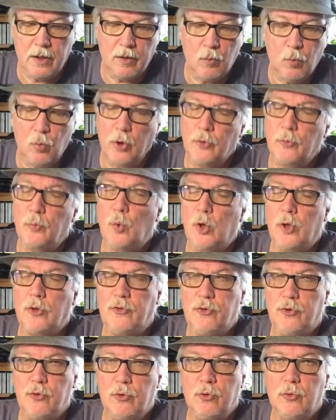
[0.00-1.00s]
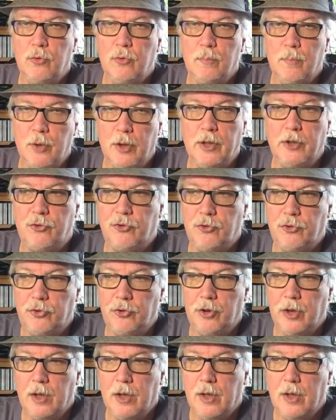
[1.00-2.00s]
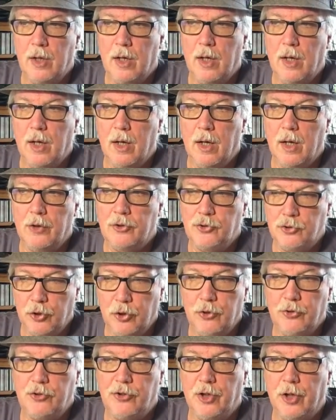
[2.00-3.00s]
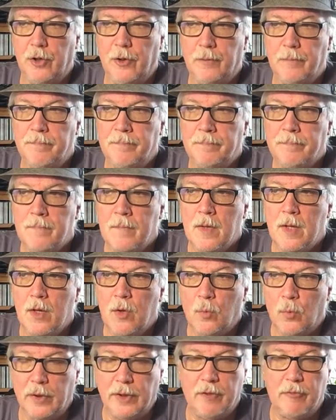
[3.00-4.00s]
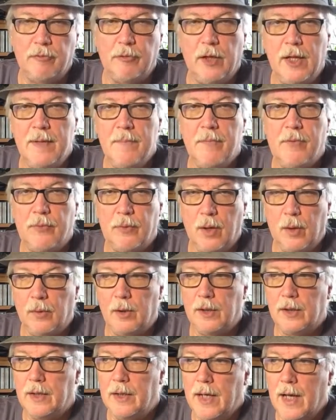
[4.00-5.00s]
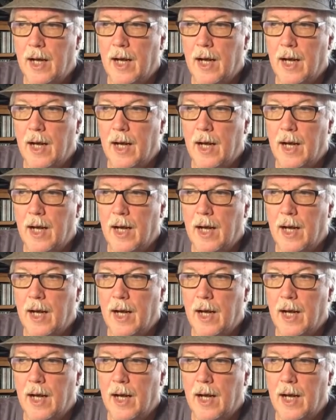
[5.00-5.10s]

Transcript: World War II British Churchill with a flamethrower.